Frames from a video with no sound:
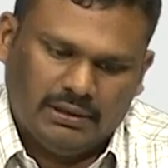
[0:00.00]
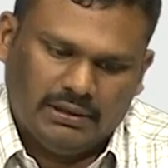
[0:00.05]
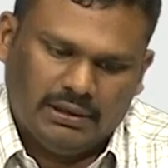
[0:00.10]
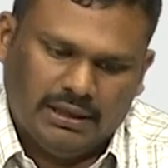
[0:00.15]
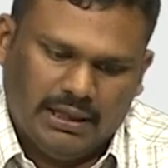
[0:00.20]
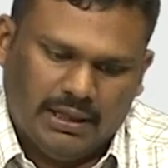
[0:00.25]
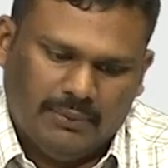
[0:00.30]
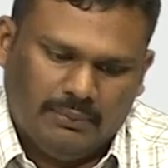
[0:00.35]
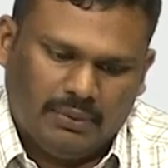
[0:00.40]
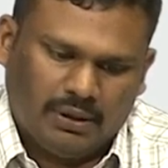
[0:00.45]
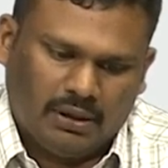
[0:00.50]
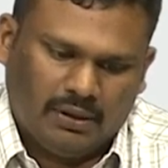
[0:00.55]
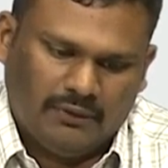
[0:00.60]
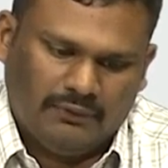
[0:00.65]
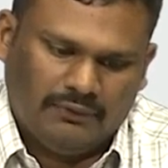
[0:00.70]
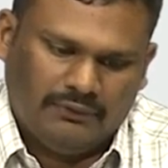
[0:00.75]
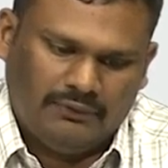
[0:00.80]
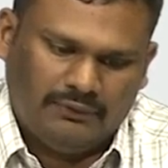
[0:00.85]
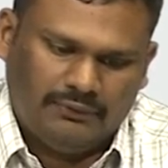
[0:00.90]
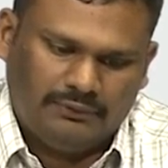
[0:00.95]
the number
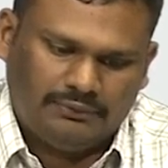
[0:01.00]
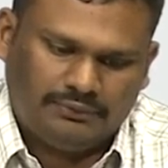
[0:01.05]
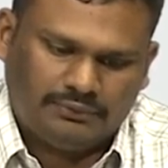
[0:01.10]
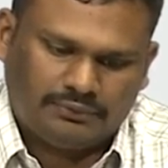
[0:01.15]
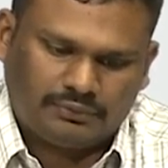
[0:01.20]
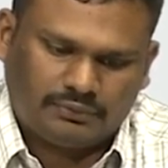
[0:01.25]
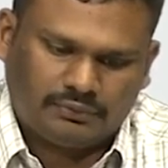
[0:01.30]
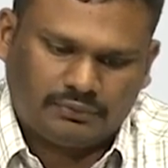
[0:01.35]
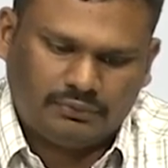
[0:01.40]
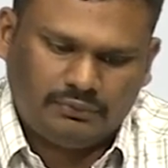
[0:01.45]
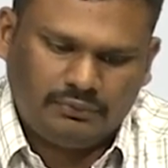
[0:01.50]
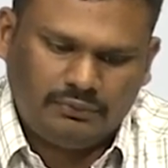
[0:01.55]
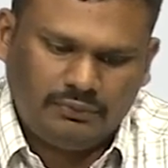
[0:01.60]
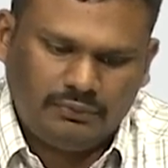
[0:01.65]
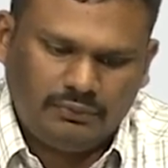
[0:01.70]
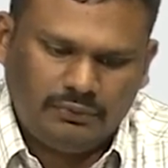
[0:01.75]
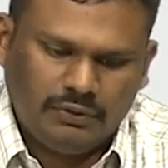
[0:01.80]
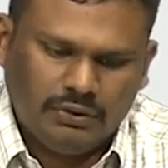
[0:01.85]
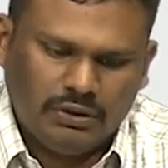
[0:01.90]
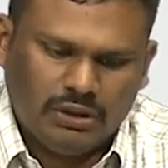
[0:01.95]
of
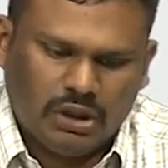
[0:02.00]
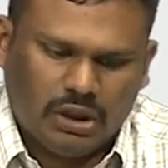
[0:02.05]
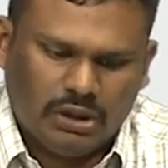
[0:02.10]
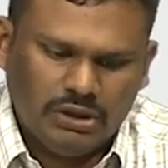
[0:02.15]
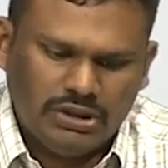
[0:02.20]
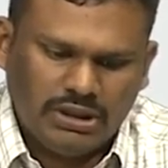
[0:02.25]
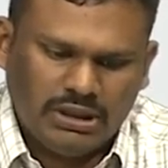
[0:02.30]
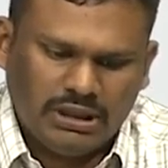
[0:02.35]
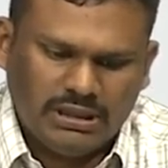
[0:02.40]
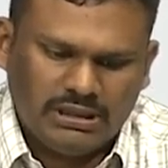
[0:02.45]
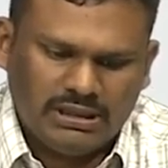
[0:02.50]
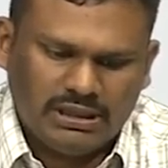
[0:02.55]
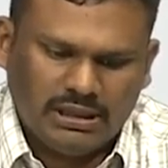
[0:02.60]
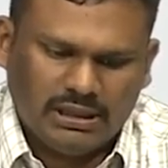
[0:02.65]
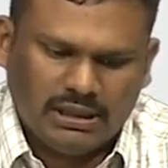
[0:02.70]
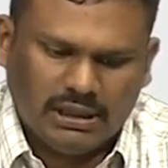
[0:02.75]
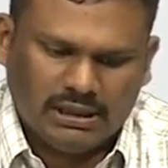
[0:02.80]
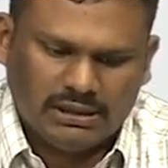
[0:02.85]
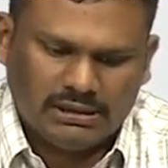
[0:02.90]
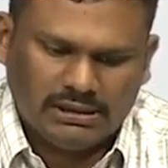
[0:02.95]
conjugacy
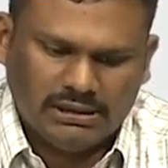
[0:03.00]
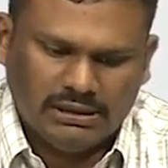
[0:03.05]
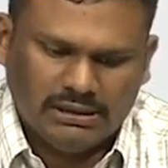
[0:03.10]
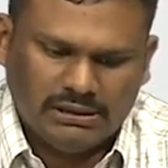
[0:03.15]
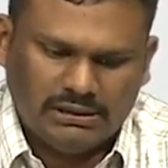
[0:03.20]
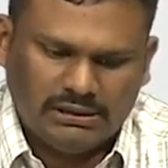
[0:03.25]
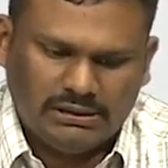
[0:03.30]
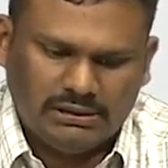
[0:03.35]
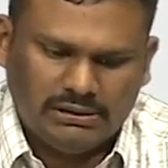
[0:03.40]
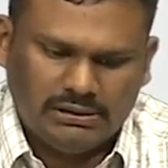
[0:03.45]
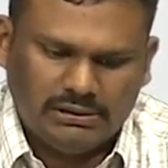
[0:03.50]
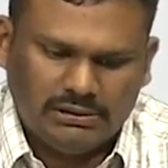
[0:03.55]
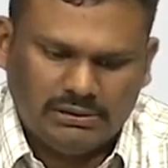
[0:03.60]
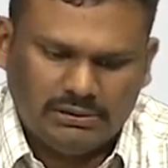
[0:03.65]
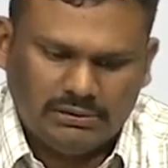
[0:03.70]
classes